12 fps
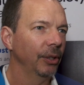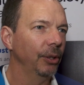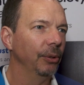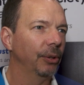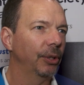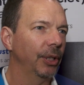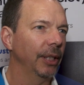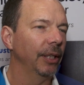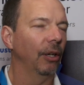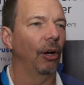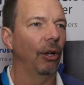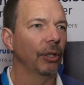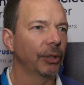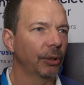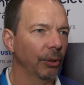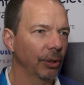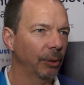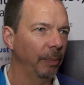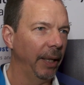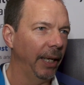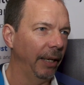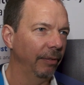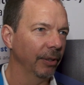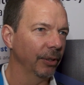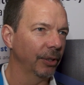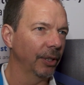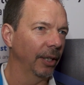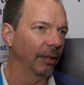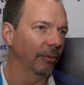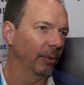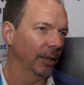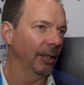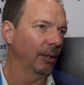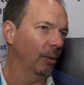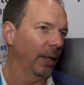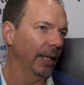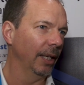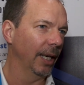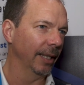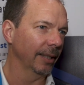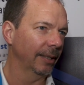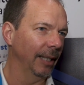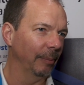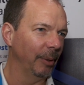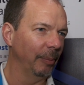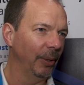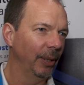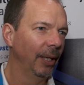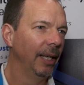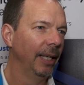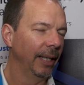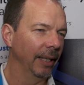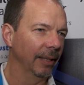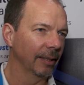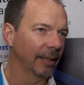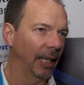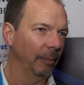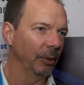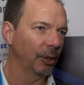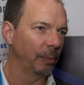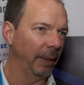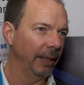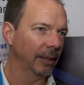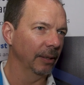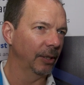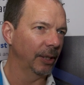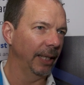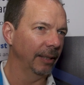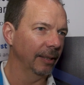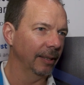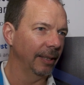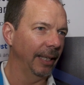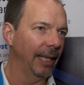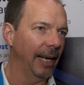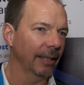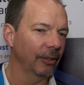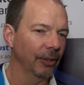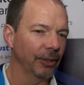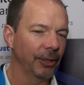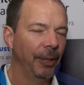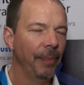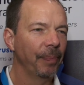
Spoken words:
you see all sorts of behaviors that are really quite unacceptable in the cyberspace and state-to-state actors.